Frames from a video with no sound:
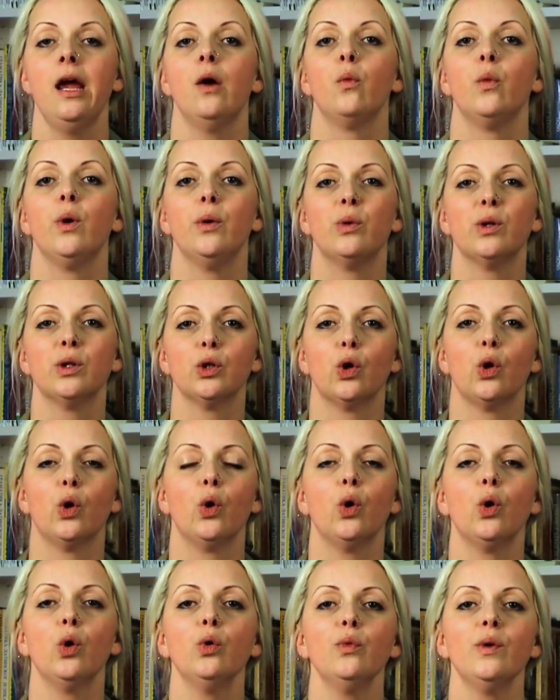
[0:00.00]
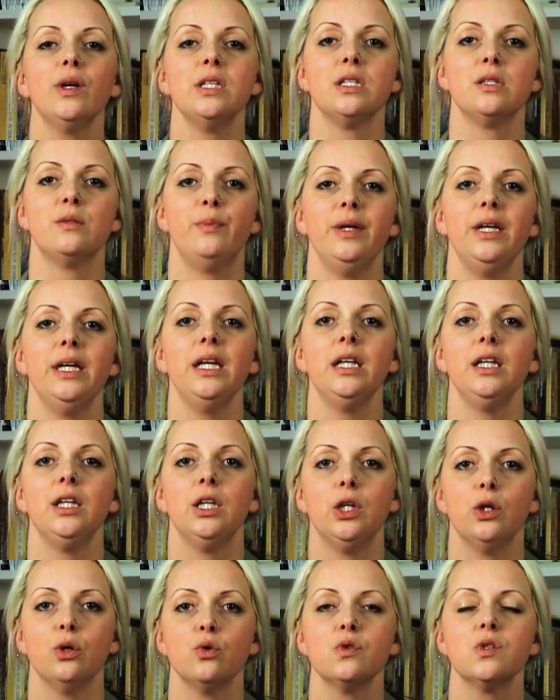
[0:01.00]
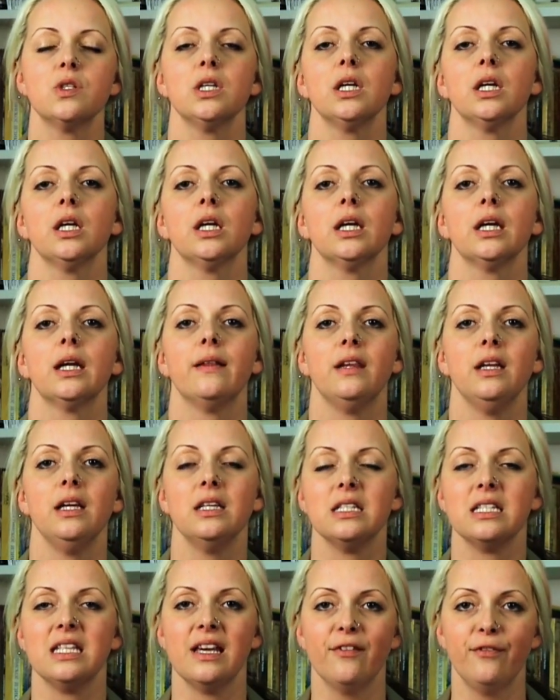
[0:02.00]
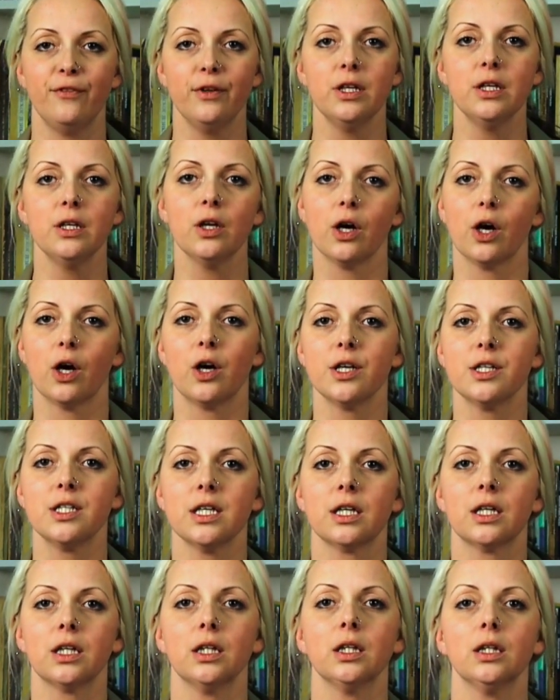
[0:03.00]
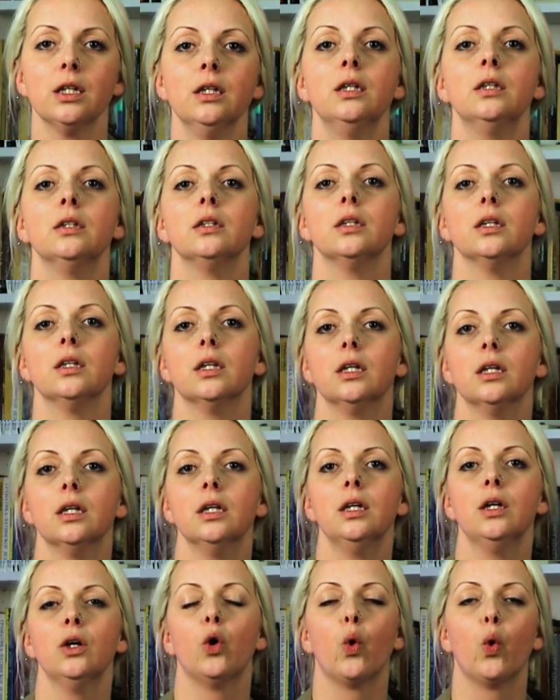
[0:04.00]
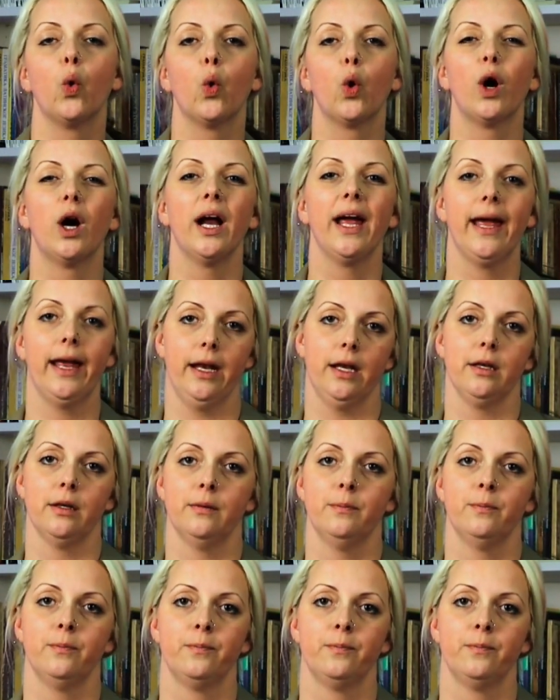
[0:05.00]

We will always be using the indefinite article a or an.